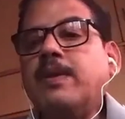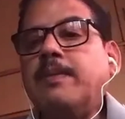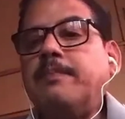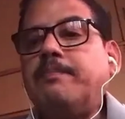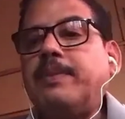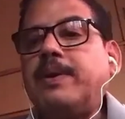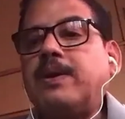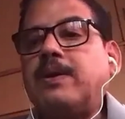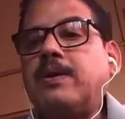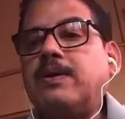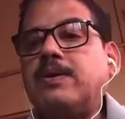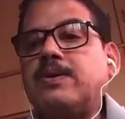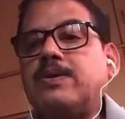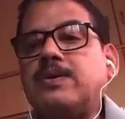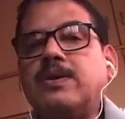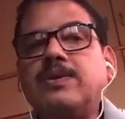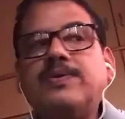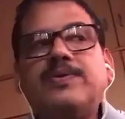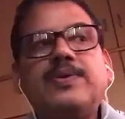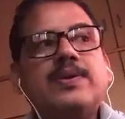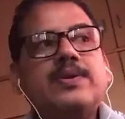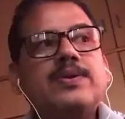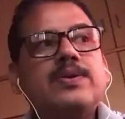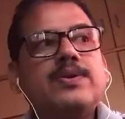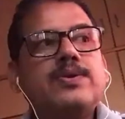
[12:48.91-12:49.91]
because of
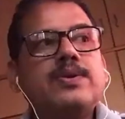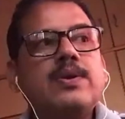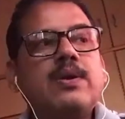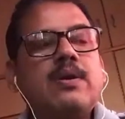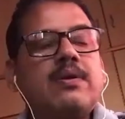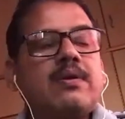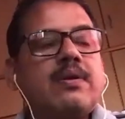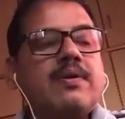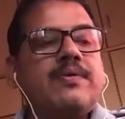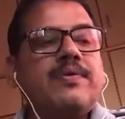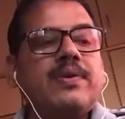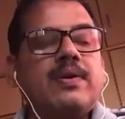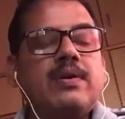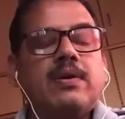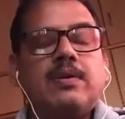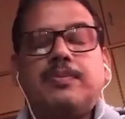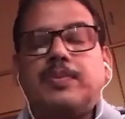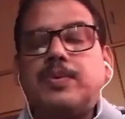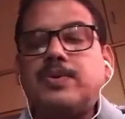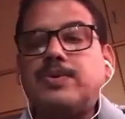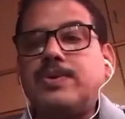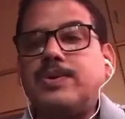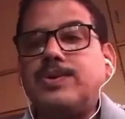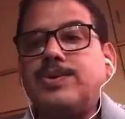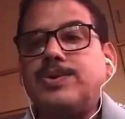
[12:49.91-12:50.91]
its geographical
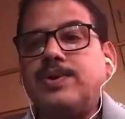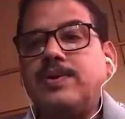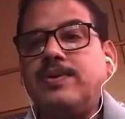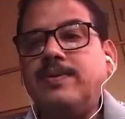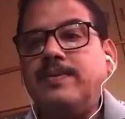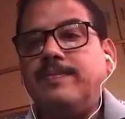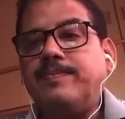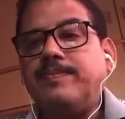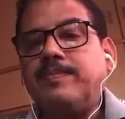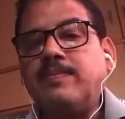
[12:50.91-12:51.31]
position,